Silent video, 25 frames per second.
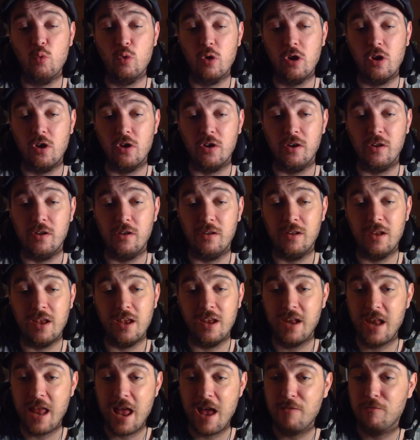good
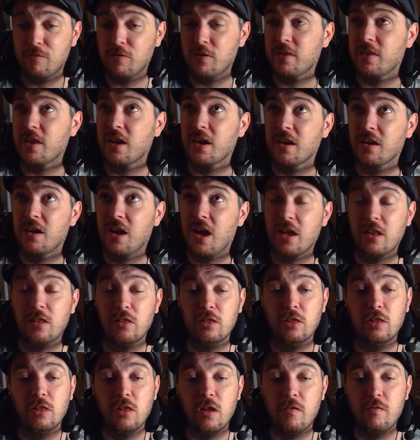in everything. I
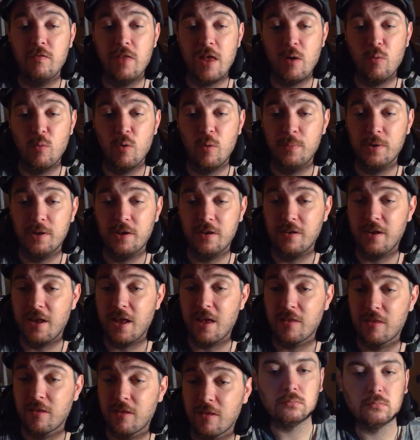love that woman to
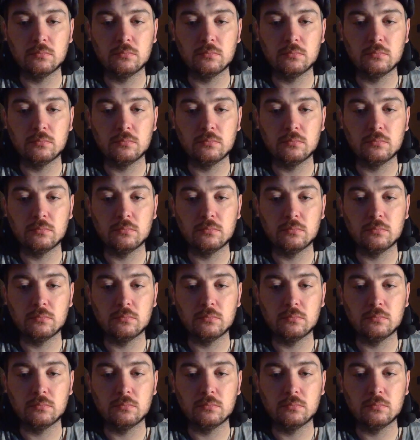death.